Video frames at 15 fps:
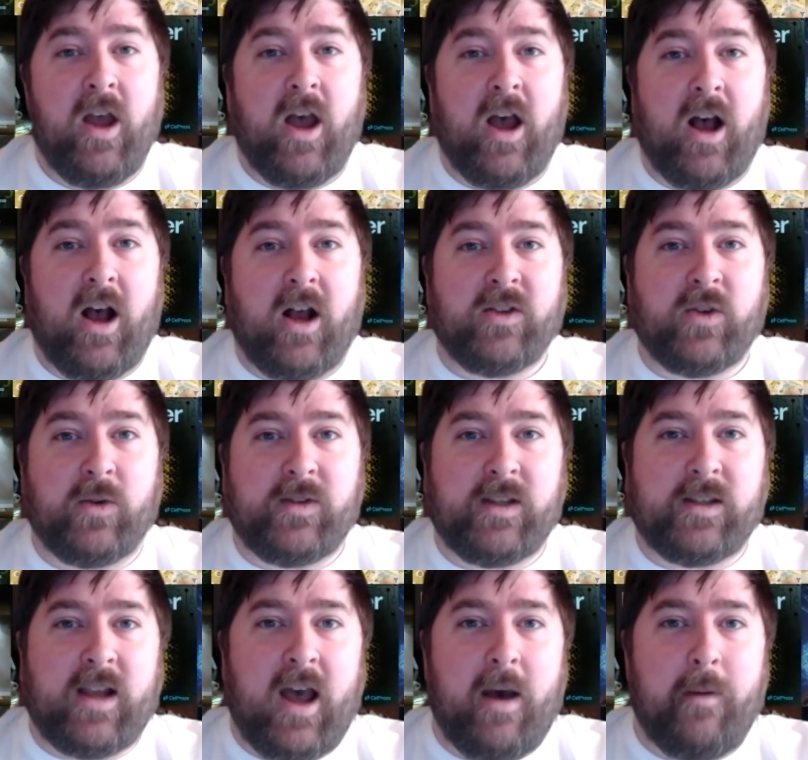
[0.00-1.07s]
So it's
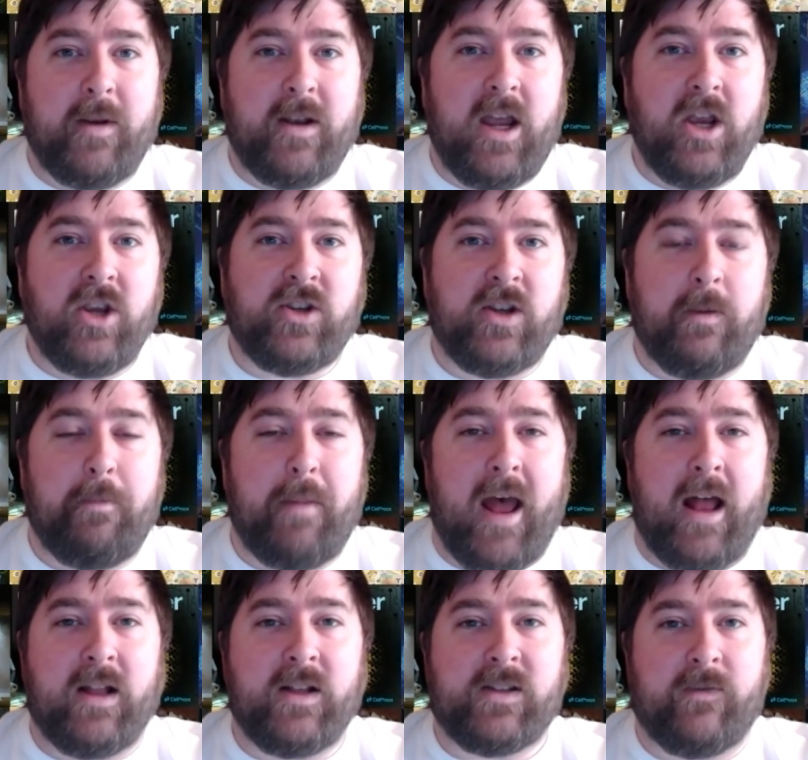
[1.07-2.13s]
this combination and
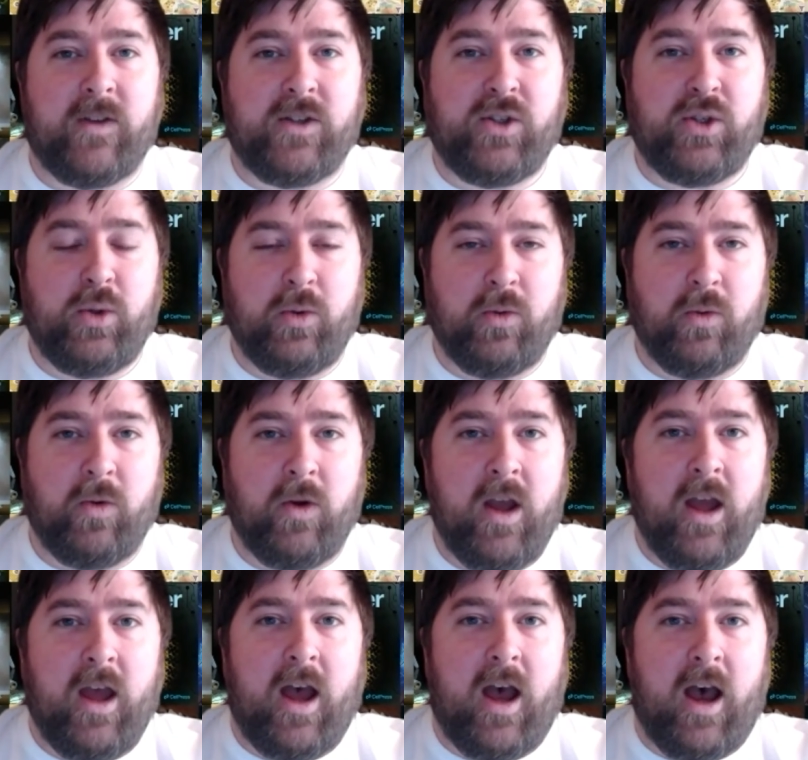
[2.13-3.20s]
balance of the two
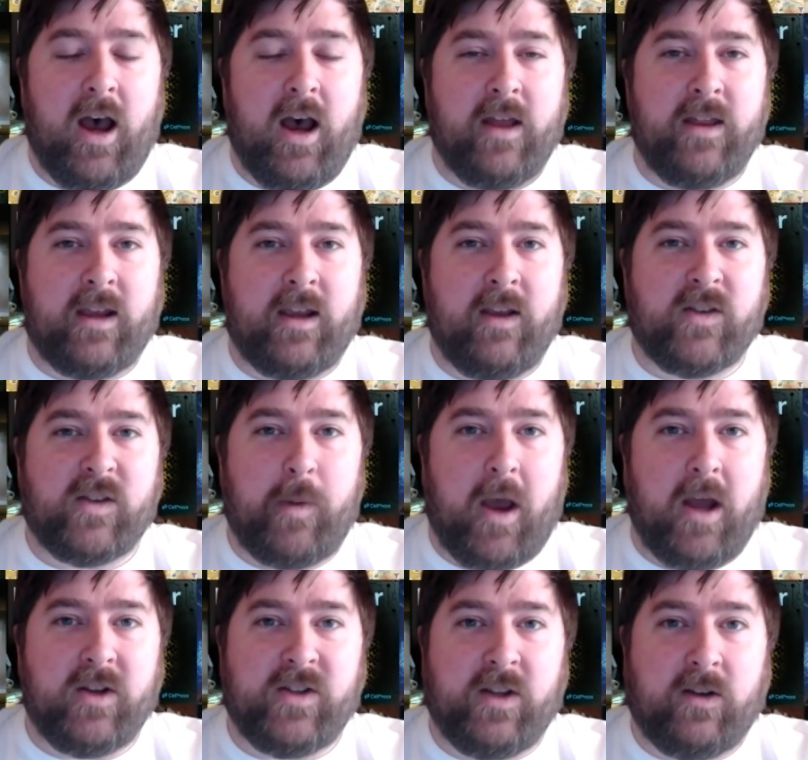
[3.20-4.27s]
that gives
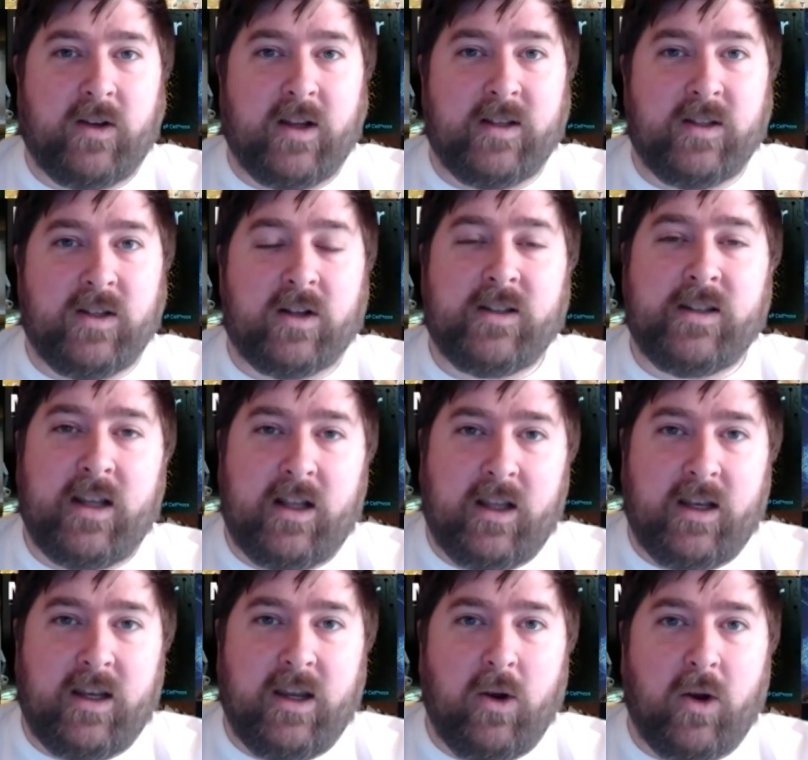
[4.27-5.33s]
spider silk its
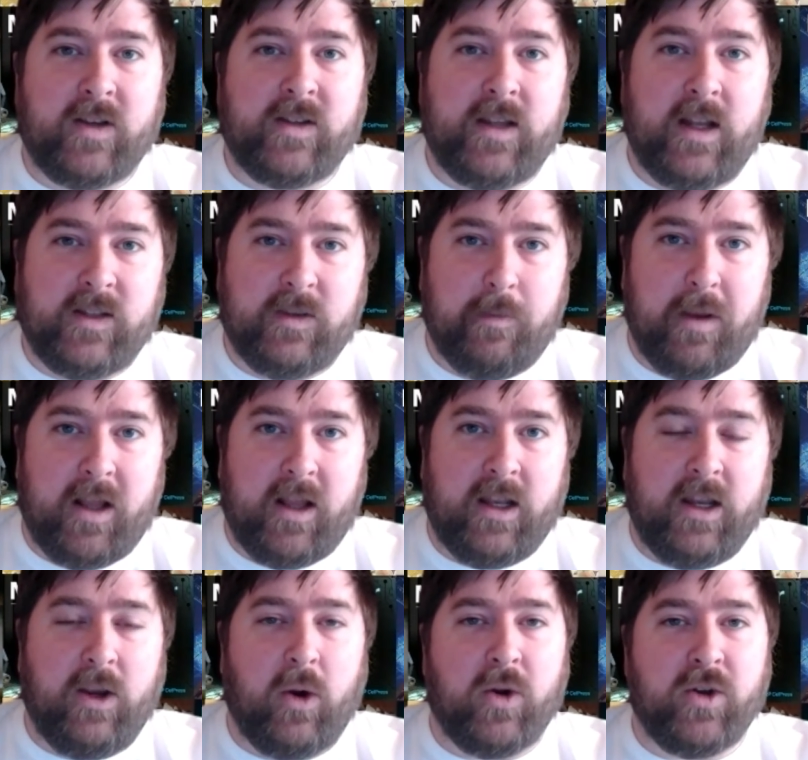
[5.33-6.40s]
ductility or
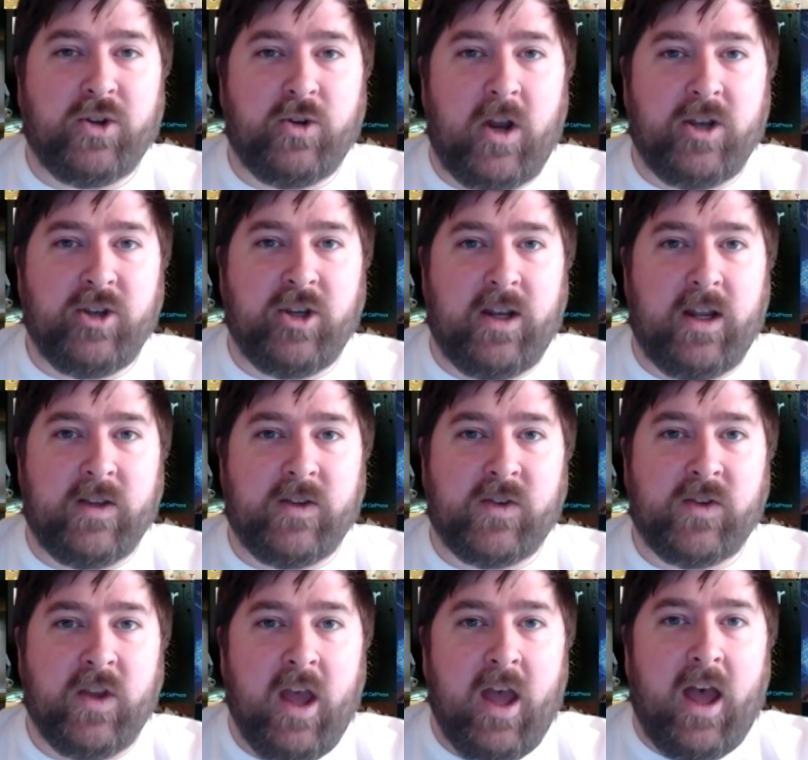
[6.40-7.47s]
extensibility or
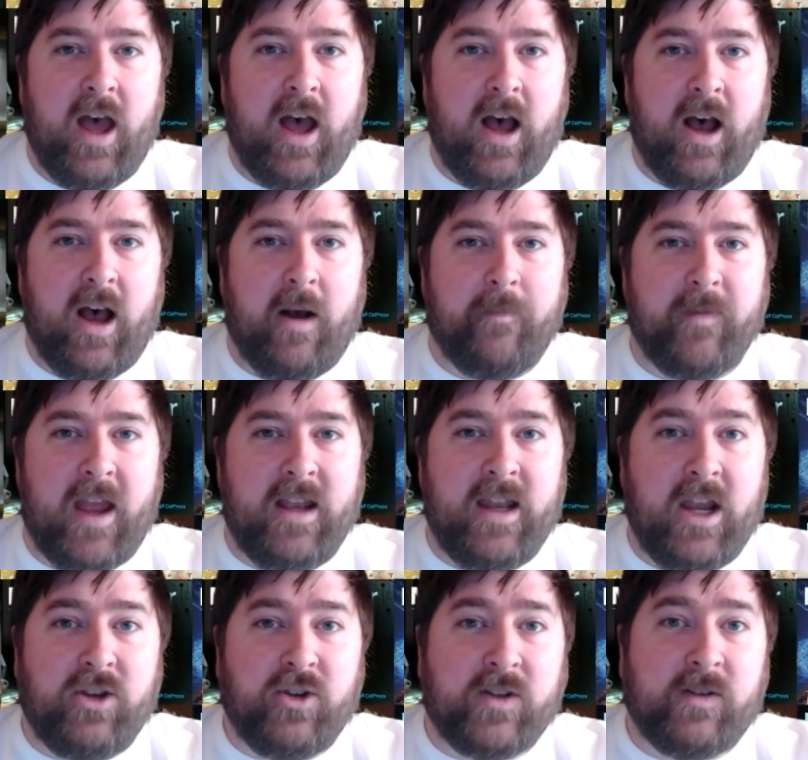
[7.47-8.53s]
stretchiness. And
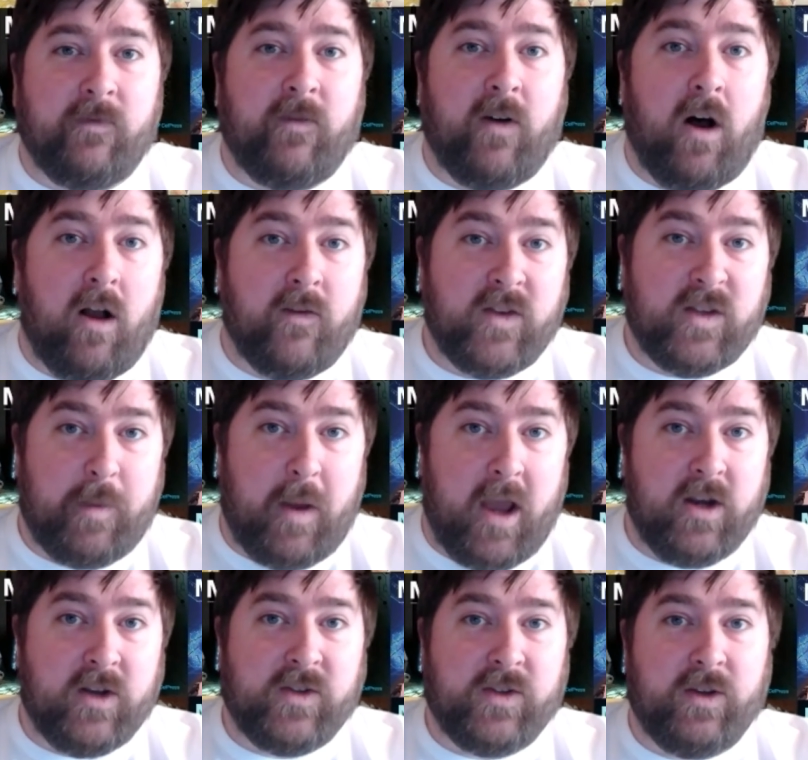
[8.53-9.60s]
nature has evolved
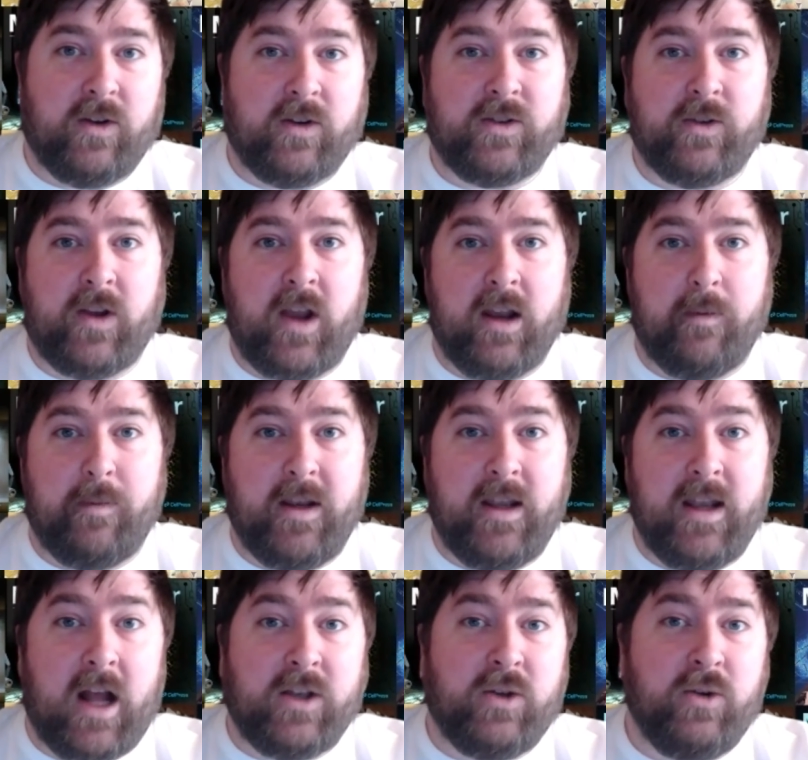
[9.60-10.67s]
spider silk to kind of be
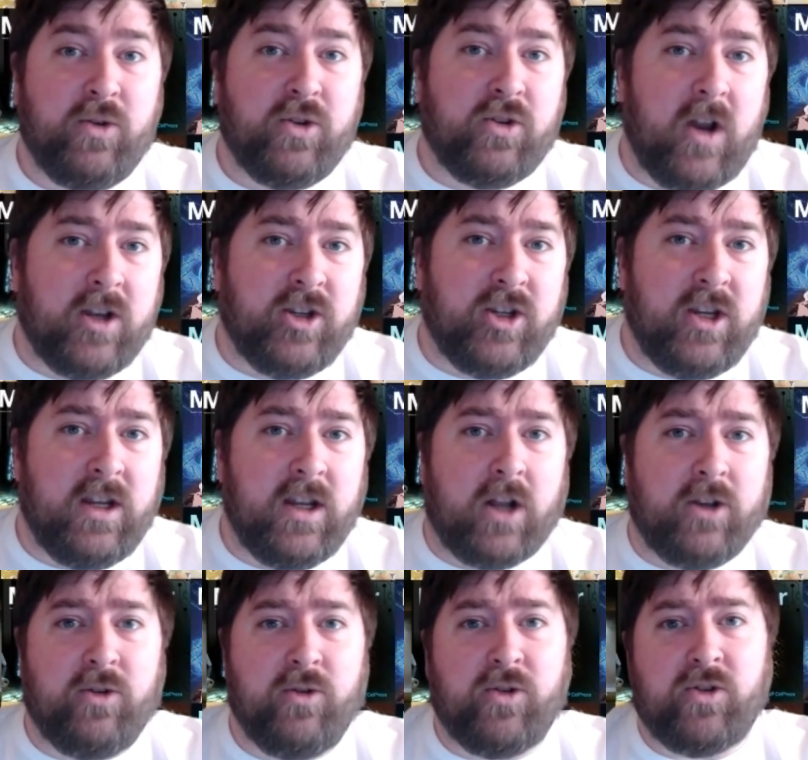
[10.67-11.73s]
not too stretchy,
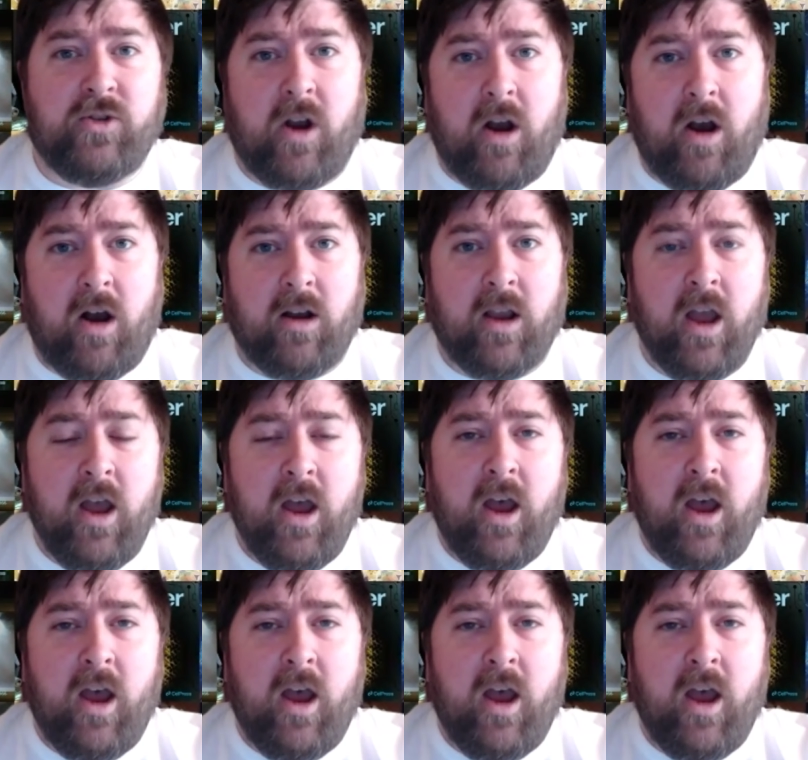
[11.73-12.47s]
not too strong,